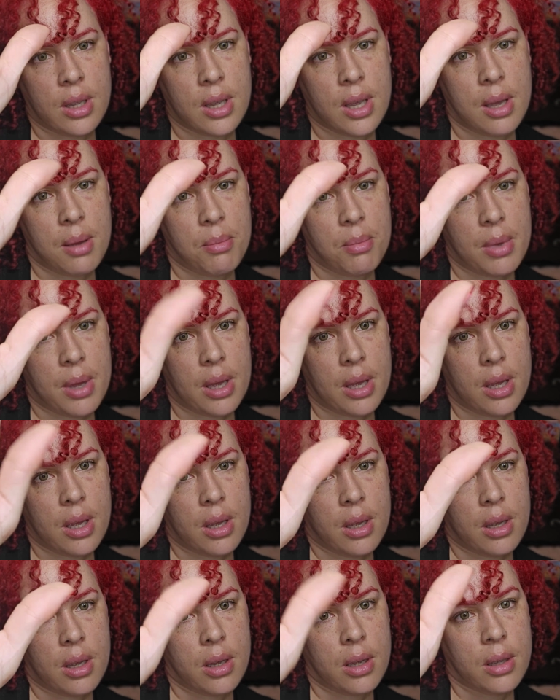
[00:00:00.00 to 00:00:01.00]
Get
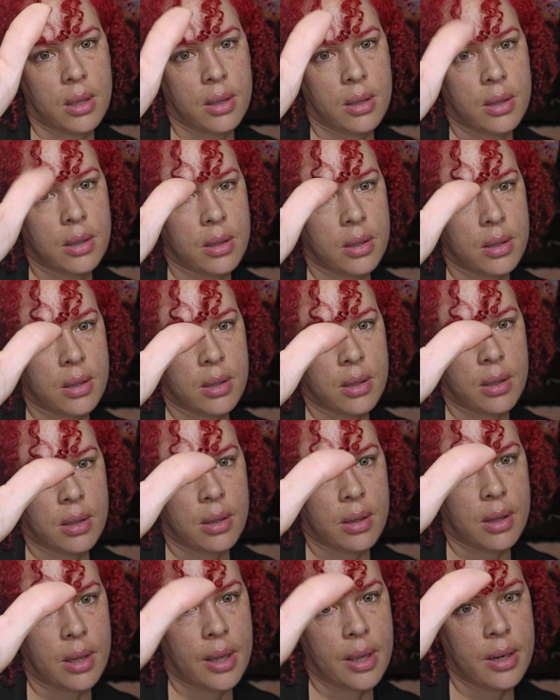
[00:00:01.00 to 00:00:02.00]
my
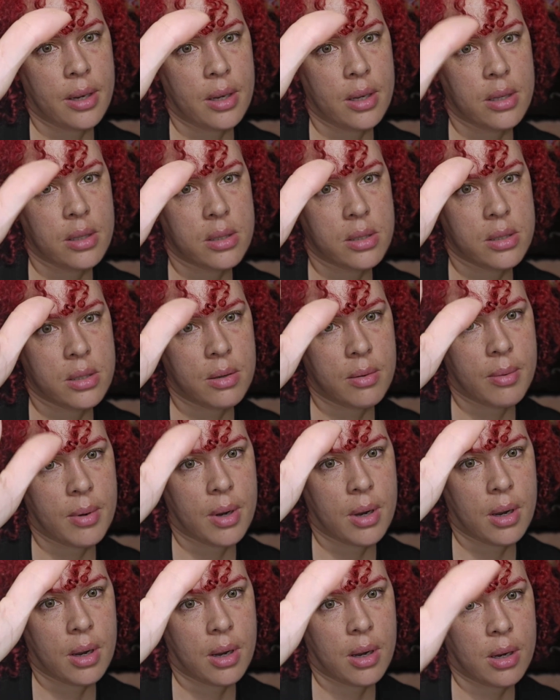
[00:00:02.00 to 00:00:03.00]
lighting to
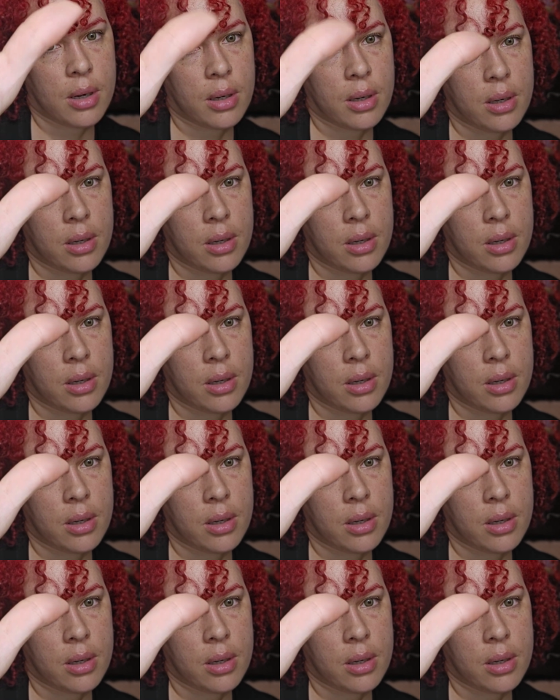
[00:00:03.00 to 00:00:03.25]
work.